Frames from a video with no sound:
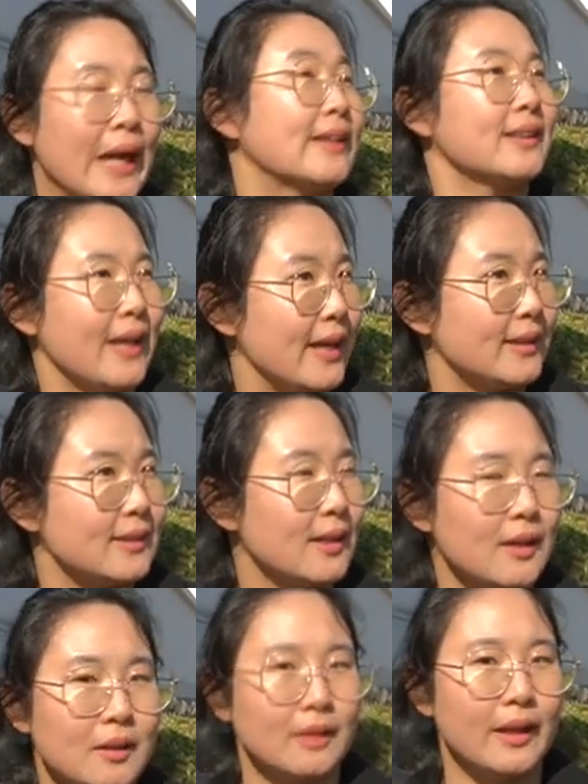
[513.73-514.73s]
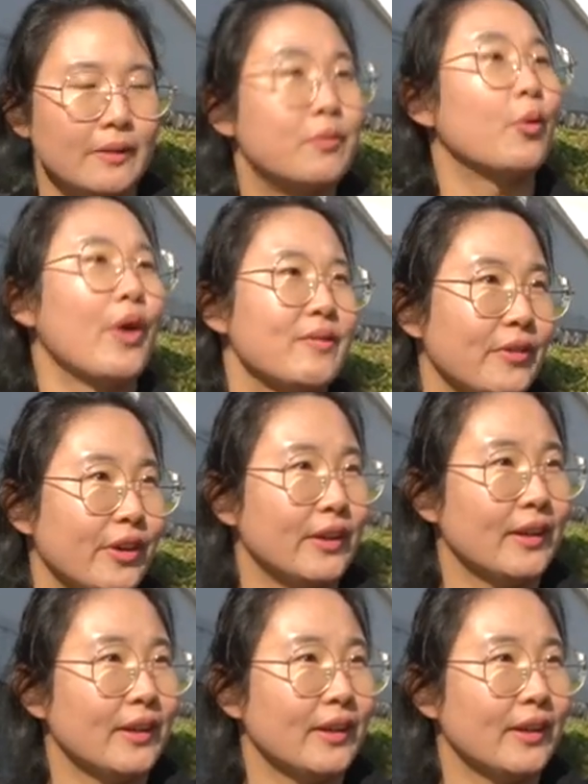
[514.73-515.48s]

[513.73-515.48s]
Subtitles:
candidate forever.